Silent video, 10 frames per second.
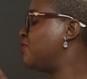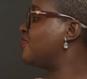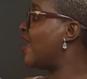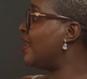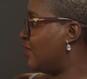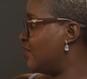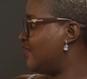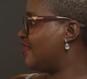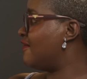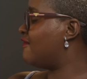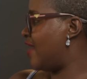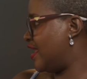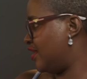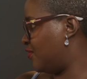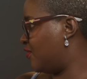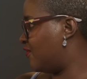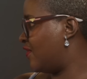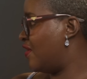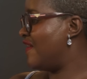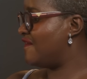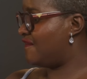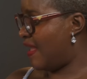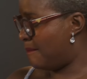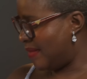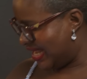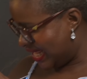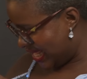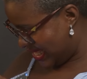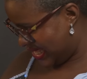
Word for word: because mm-hmm. mm. I learned the value of family